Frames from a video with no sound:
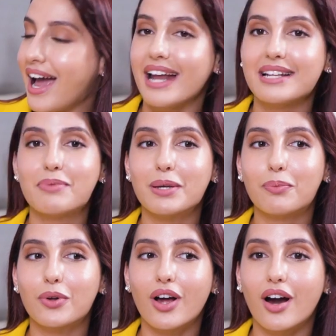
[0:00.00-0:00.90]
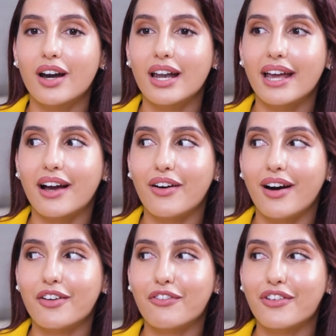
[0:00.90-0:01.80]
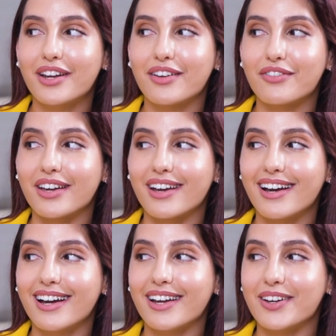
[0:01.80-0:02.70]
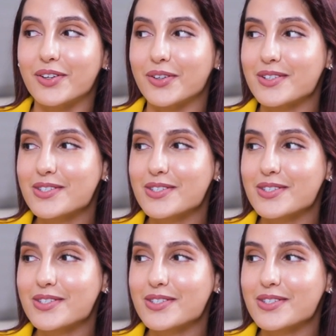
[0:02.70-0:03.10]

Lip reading: And people are like unforgiving, you know?